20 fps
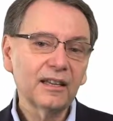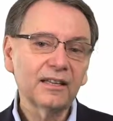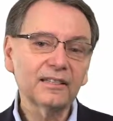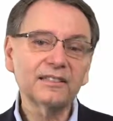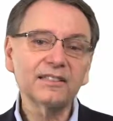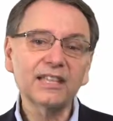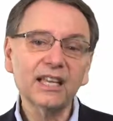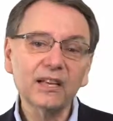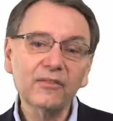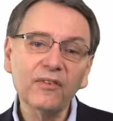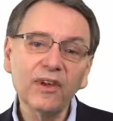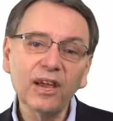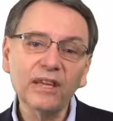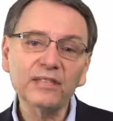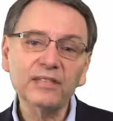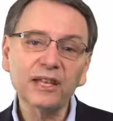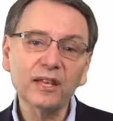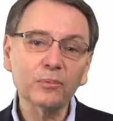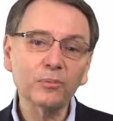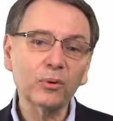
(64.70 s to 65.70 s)

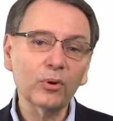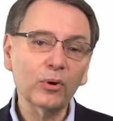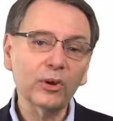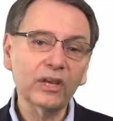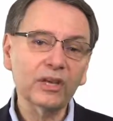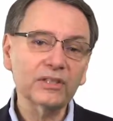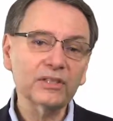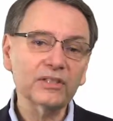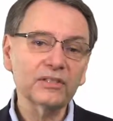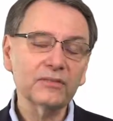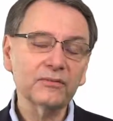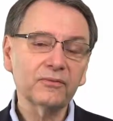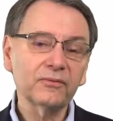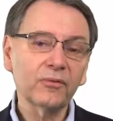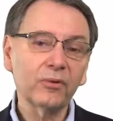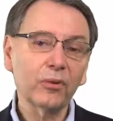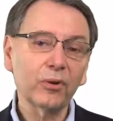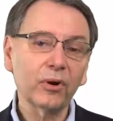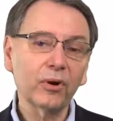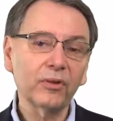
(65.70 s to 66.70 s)
incentivizing employees
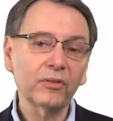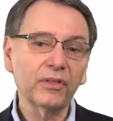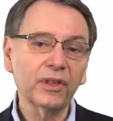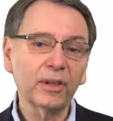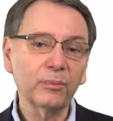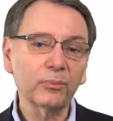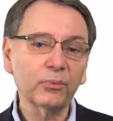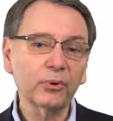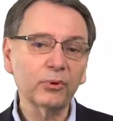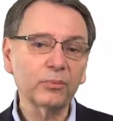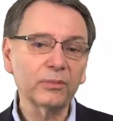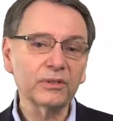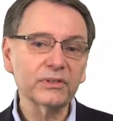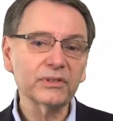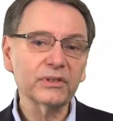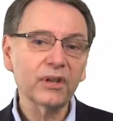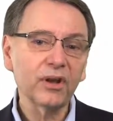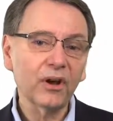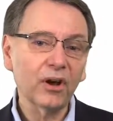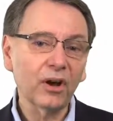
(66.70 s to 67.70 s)
for the
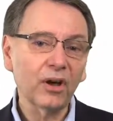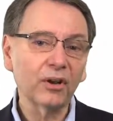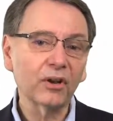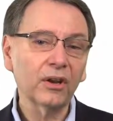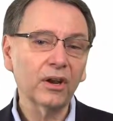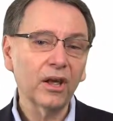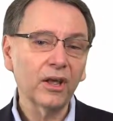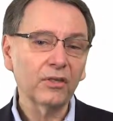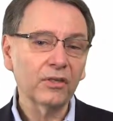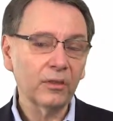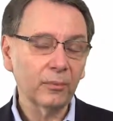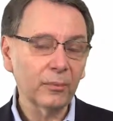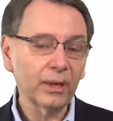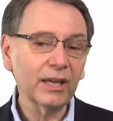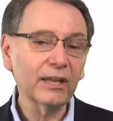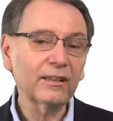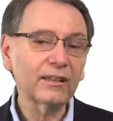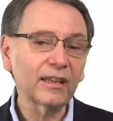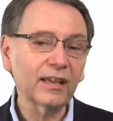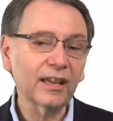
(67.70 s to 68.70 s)
improvements on the
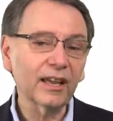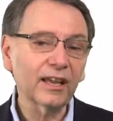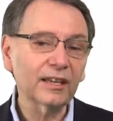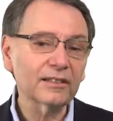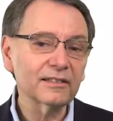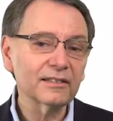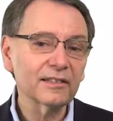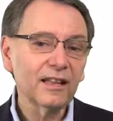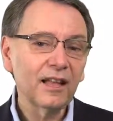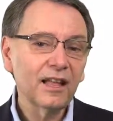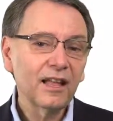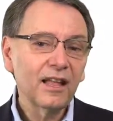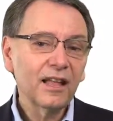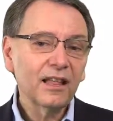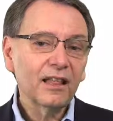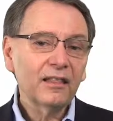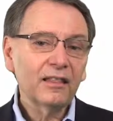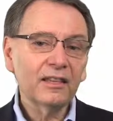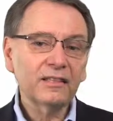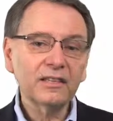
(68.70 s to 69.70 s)
big things,
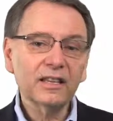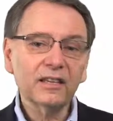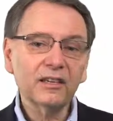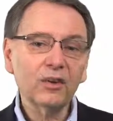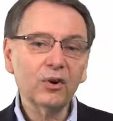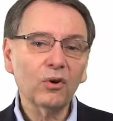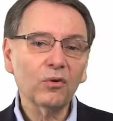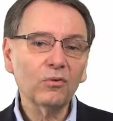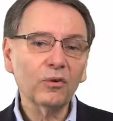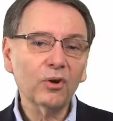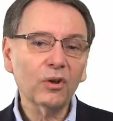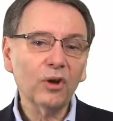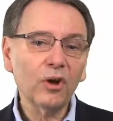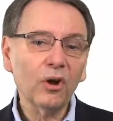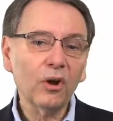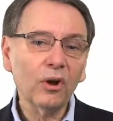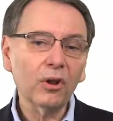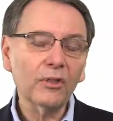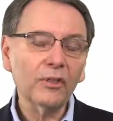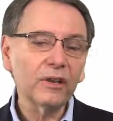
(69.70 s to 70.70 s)
they tend to overlook
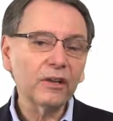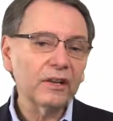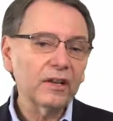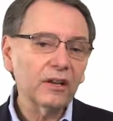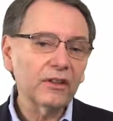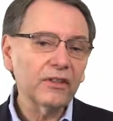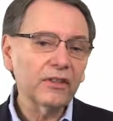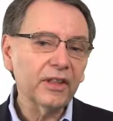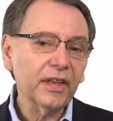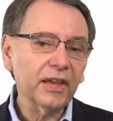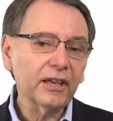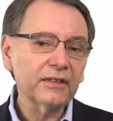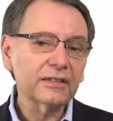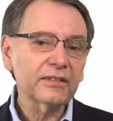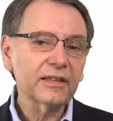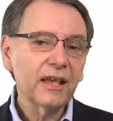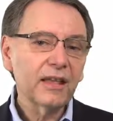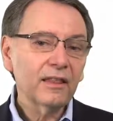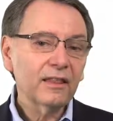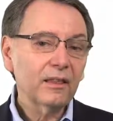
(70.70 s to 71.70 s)
all of the little
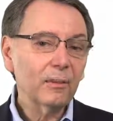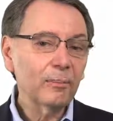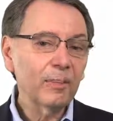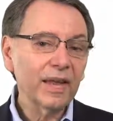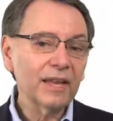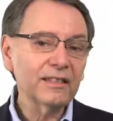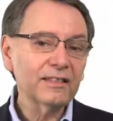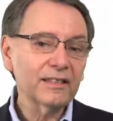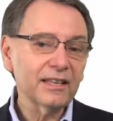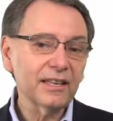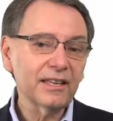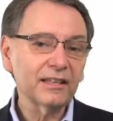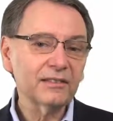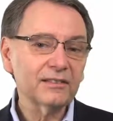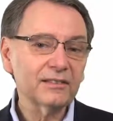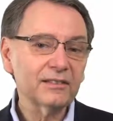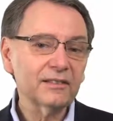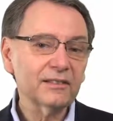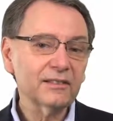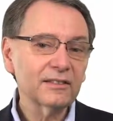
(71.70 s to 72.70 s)
things, the base
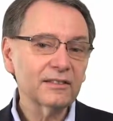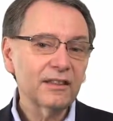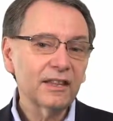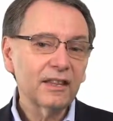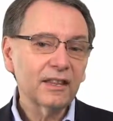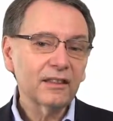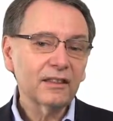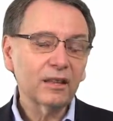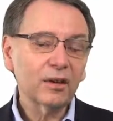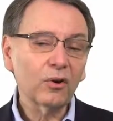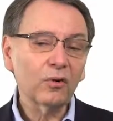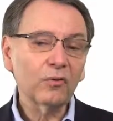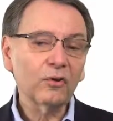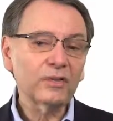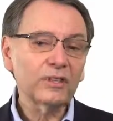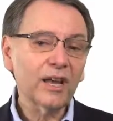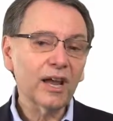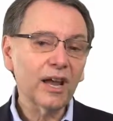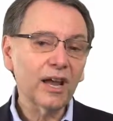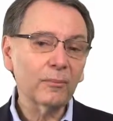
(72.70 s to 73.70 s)
hits that
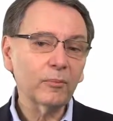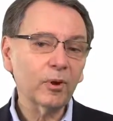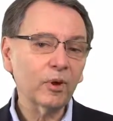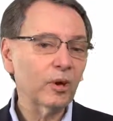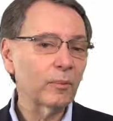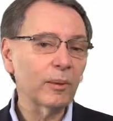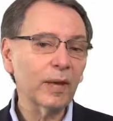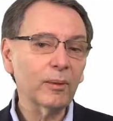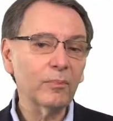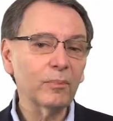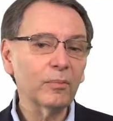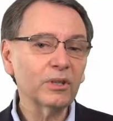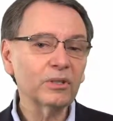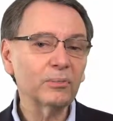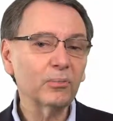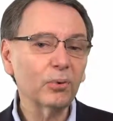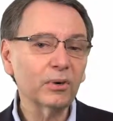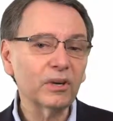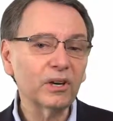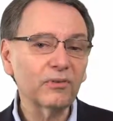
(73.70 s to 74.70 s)
over time are going to make
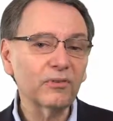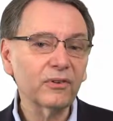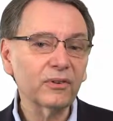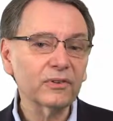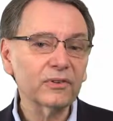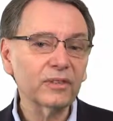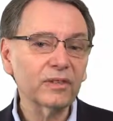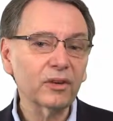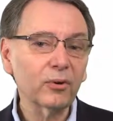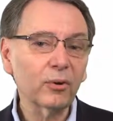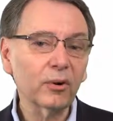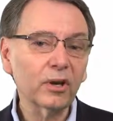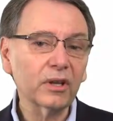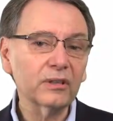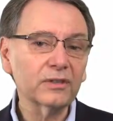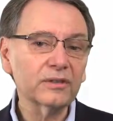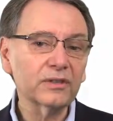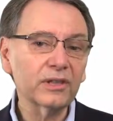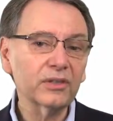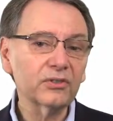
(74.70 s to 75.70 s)
much more difference in the
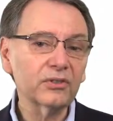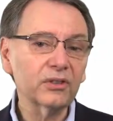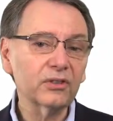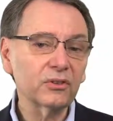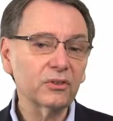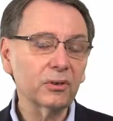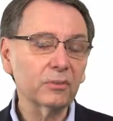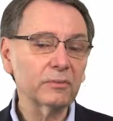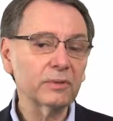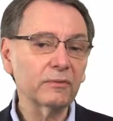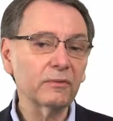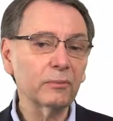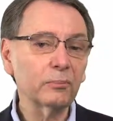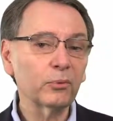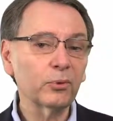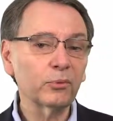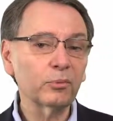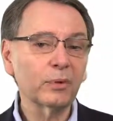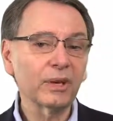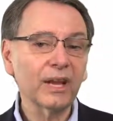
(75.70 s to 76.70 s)
organization in terms of
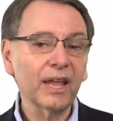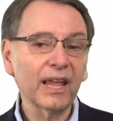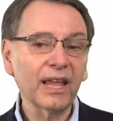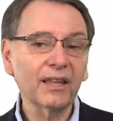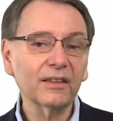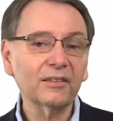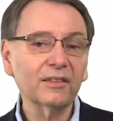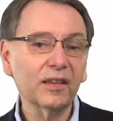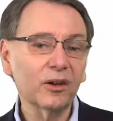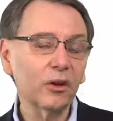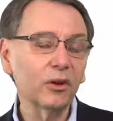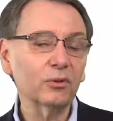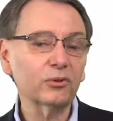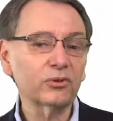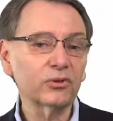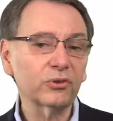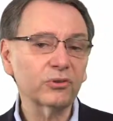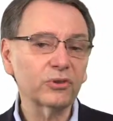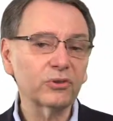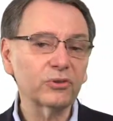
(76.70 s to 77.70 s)
improvement and the
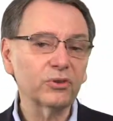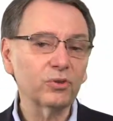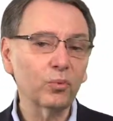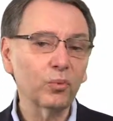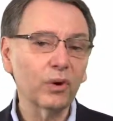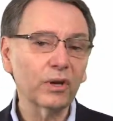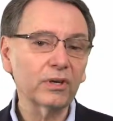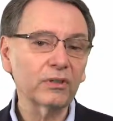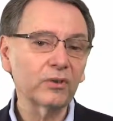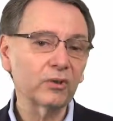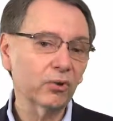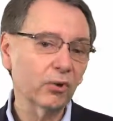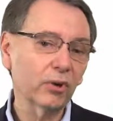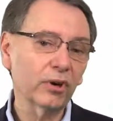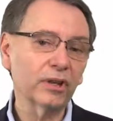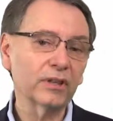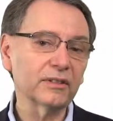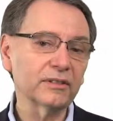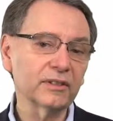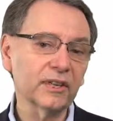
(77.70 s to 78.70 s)
culture that you want in your
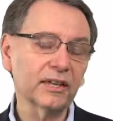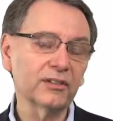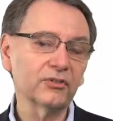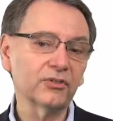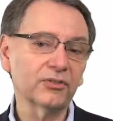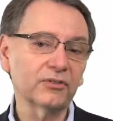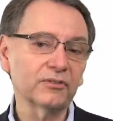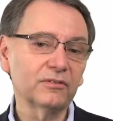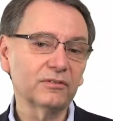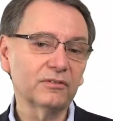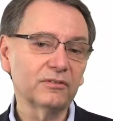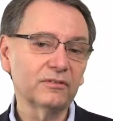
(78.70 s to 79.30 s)
organization.